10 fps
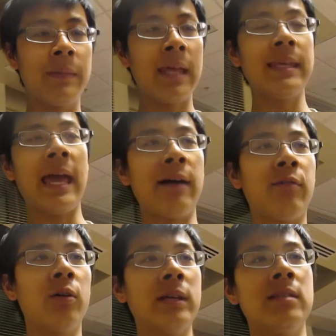then they have
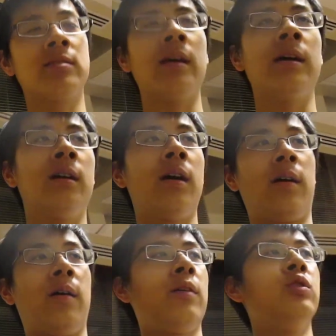all these
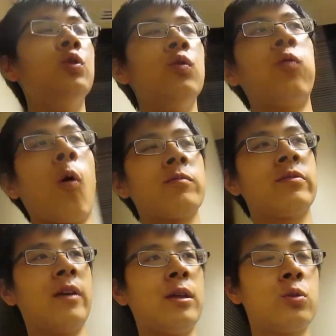new forms
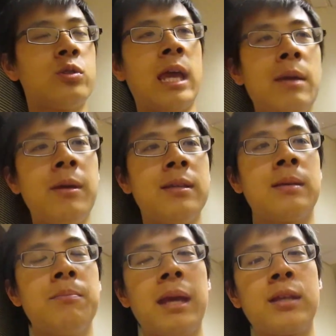of entertainment
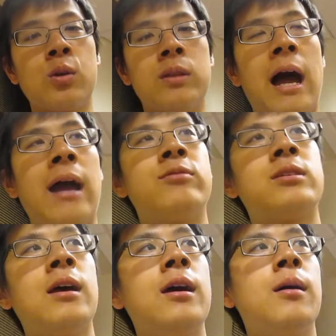to make their lives
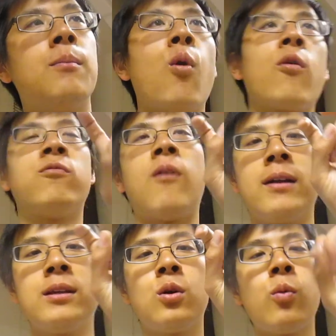more
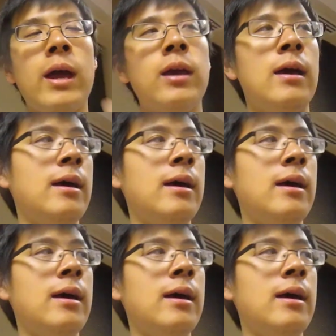fun in a way.